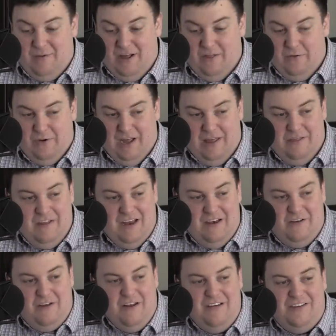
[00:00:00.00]
by the way,
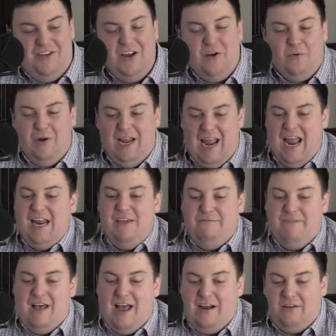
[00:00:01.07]
that considering any
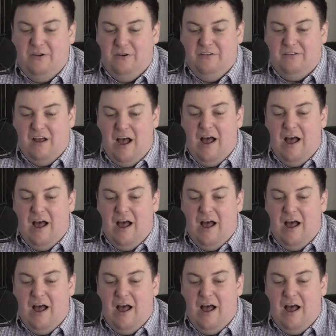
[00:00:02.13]
factors